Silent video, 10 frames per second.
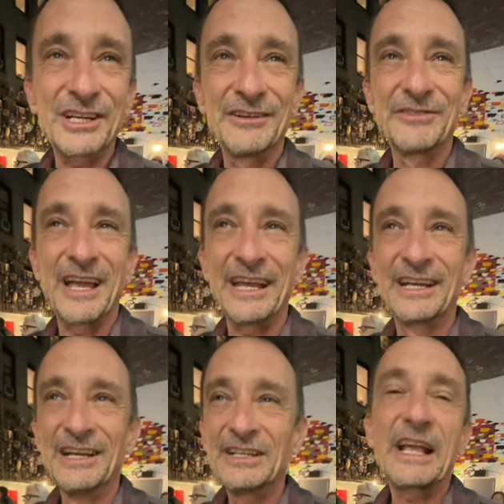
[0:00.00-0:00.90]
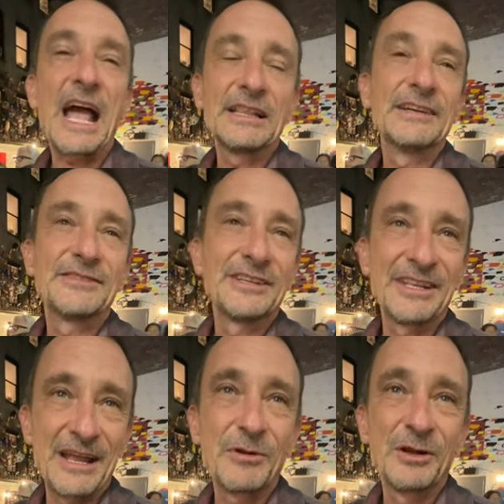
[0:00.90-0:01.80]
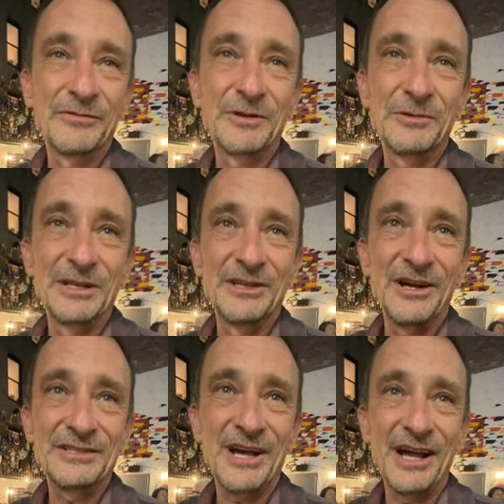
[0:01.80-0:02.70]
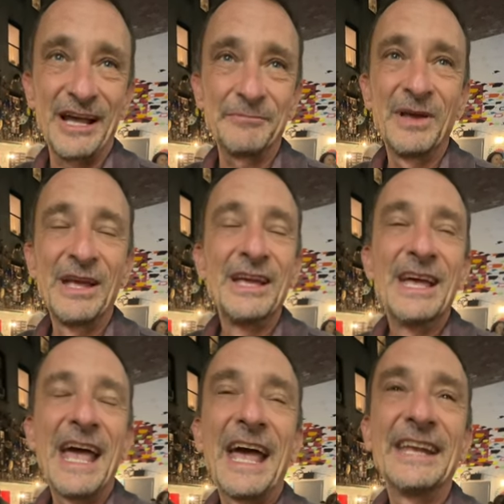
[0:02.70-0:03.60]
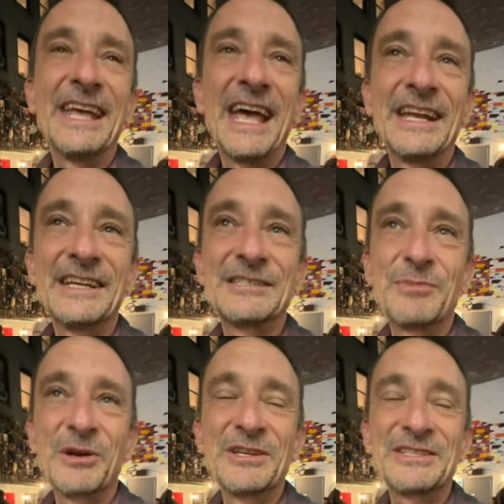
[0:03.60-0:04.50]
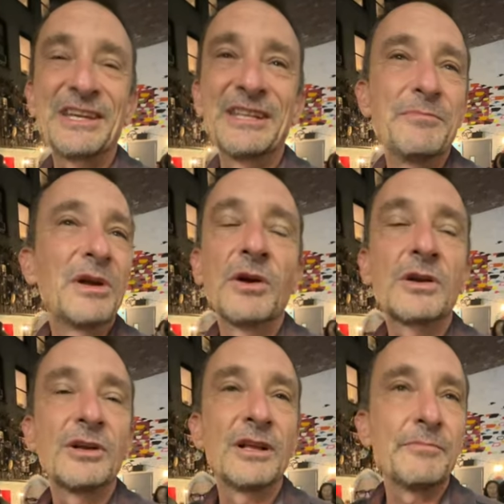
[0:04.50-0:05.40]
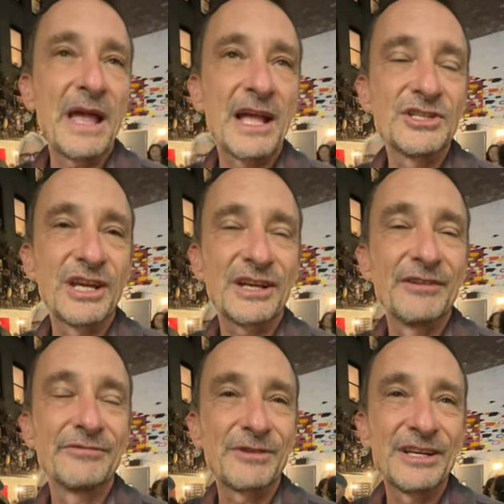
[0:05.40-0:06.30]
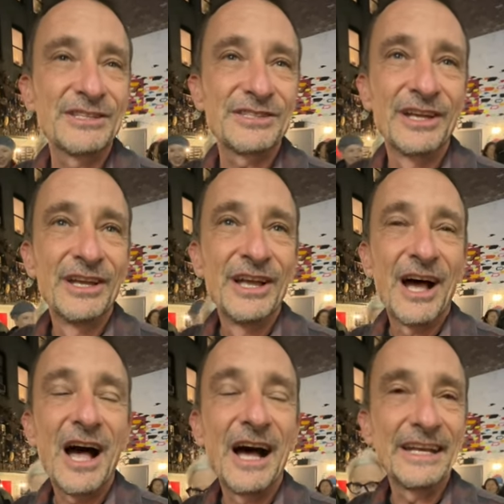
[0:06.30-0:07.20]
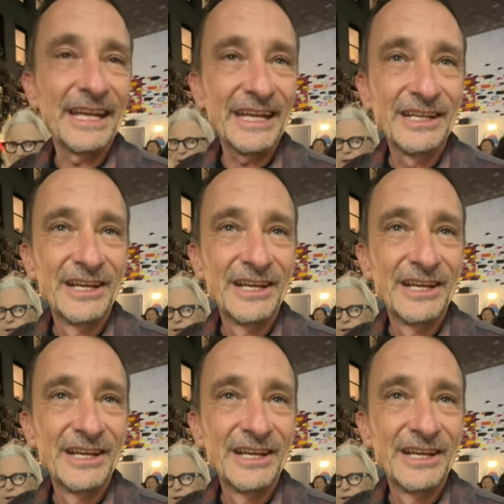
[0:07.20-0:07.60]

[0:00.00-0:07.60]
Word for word: of like like I lived in the neighborhood for a really long time, and and experiencing the miracle and magic of Ray's honey